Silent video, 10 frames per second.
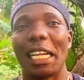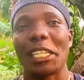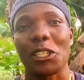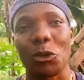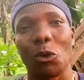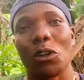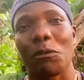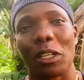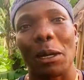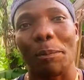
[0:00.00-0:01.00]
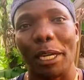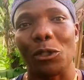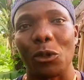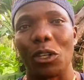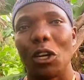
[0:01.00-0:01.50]
it's good for the
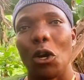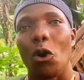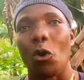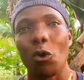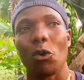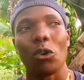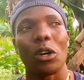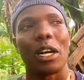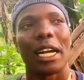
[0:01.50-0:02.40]
person who